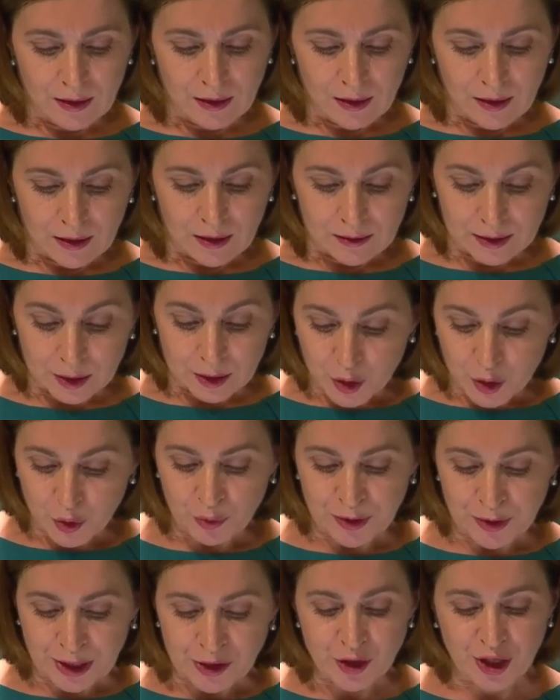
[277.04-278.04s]
The true
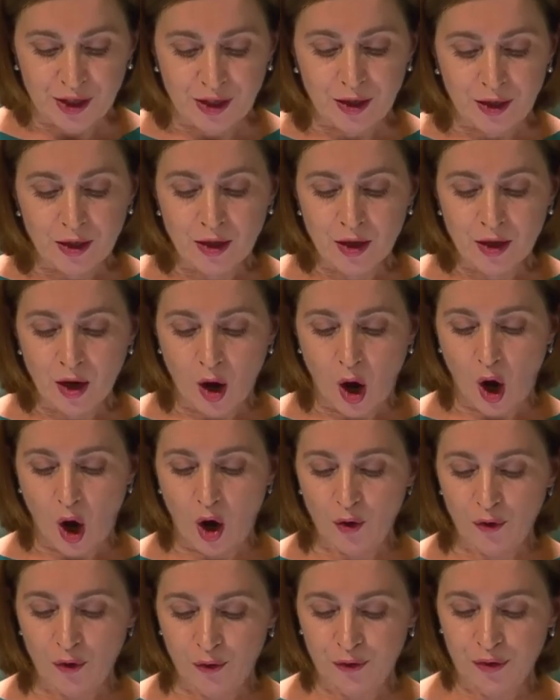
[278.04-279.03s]
measure
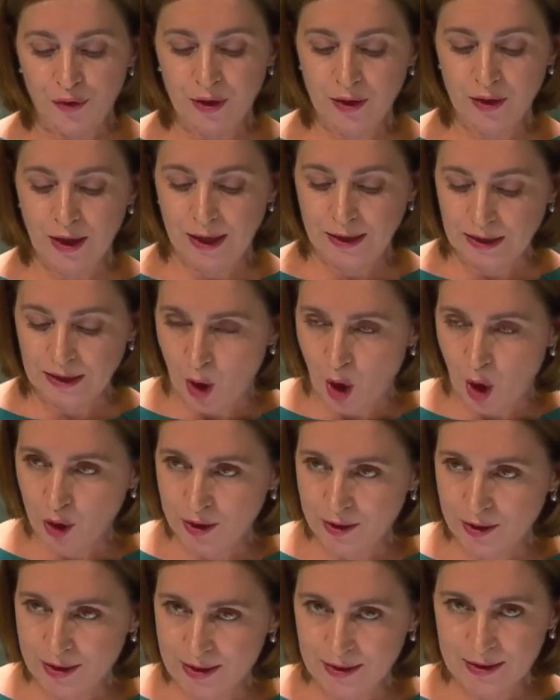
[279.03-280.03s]
of a
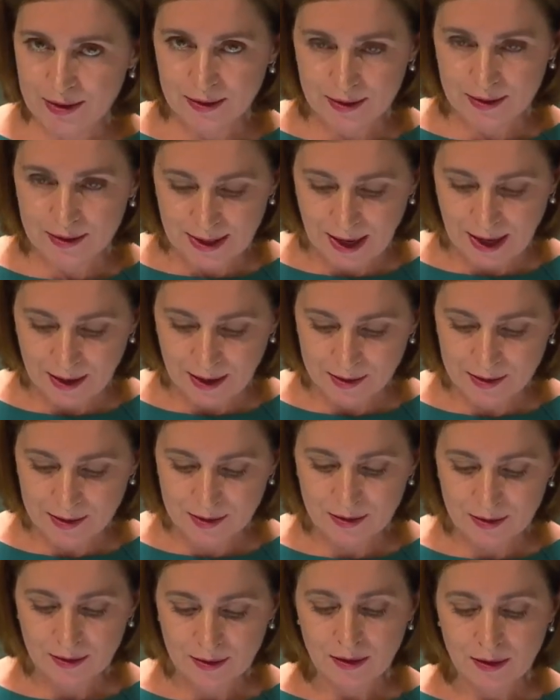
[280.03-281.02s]
democracy's
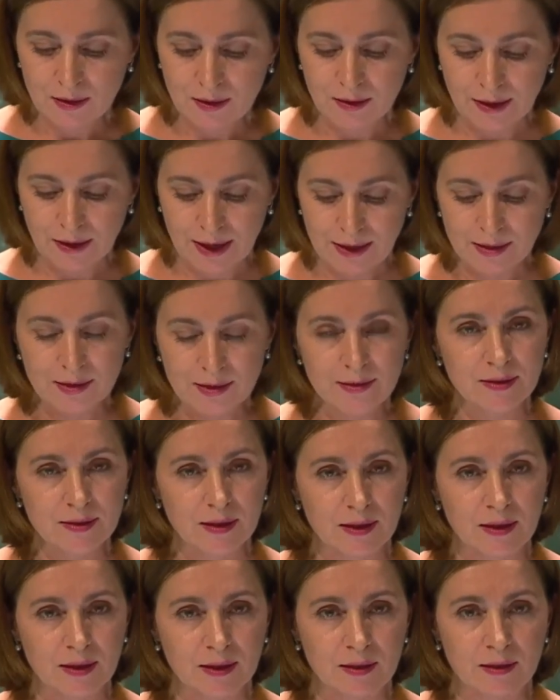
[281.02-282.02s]
success rests
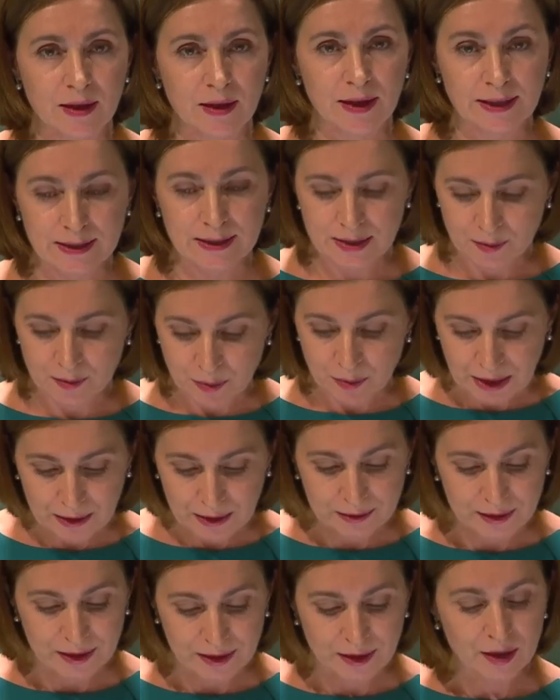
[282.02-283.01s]
in its
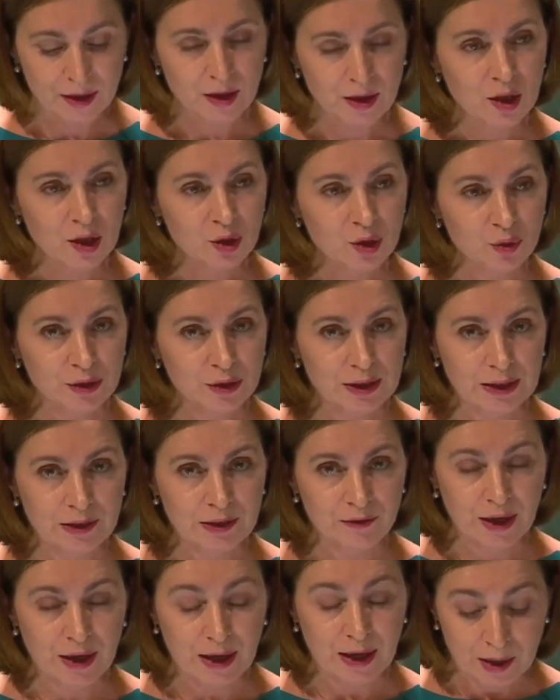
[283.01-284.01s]
ability to
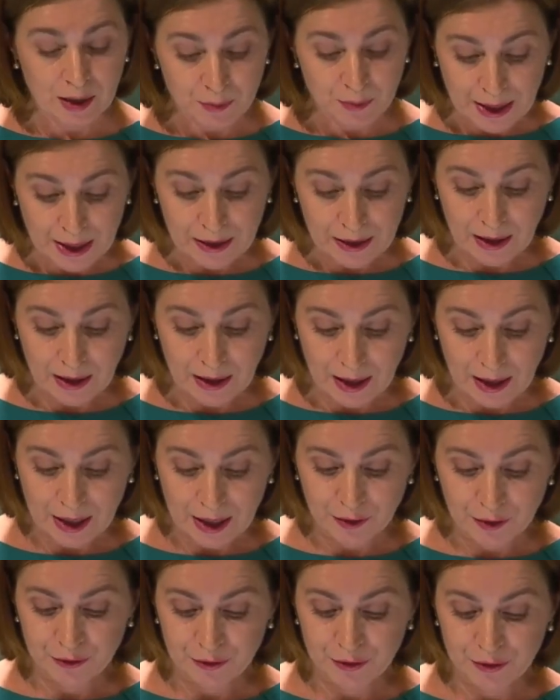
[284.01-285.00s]
deliver a better
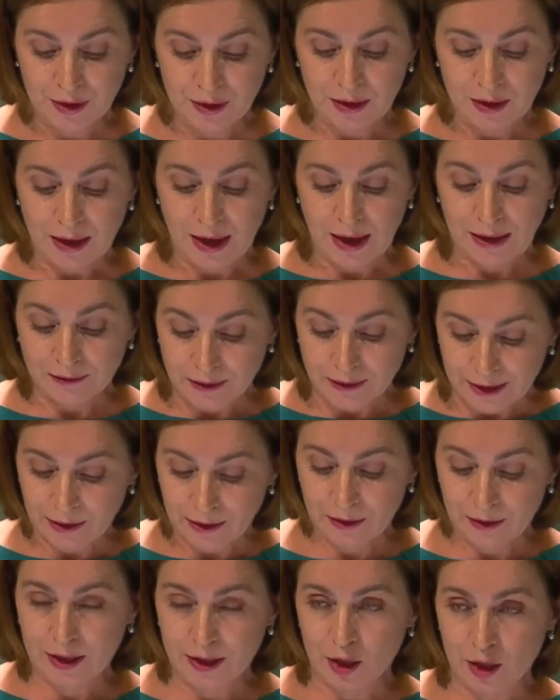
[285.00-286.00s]
life and
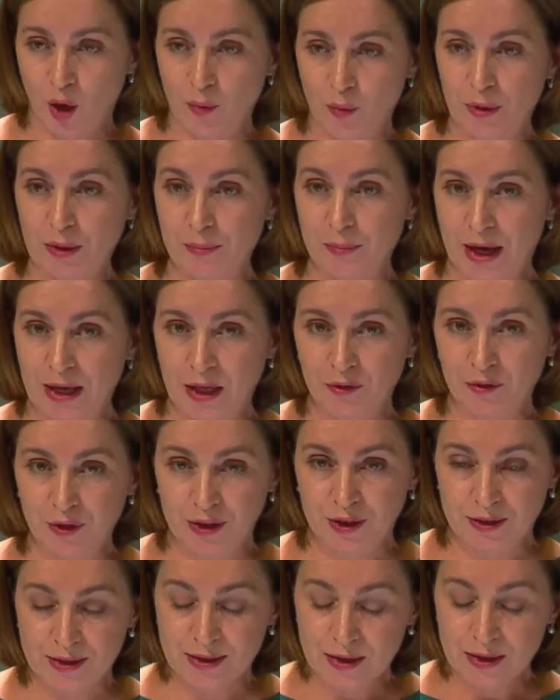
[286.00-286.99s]
real economic
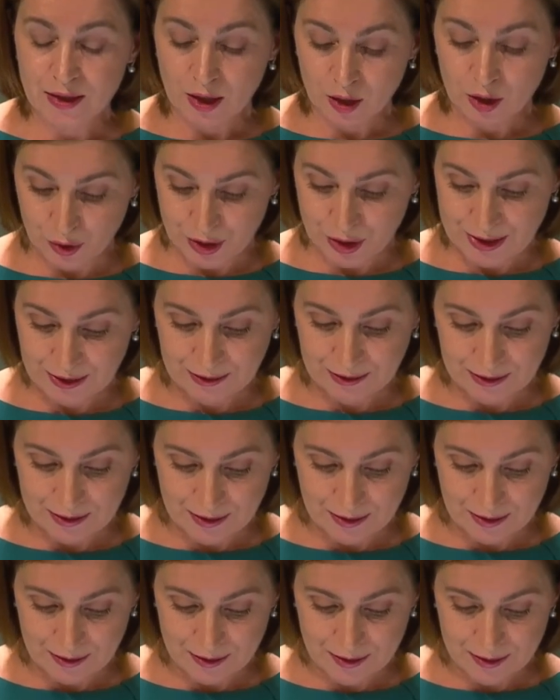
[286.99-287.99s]
benefits to
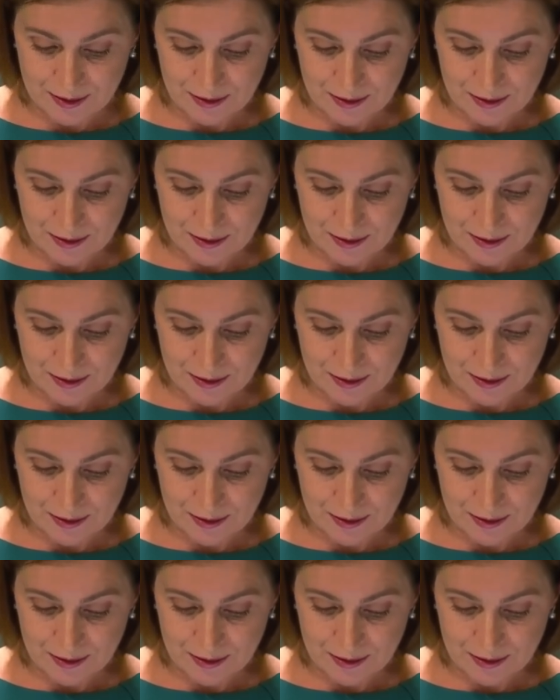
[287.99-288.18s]
citizens.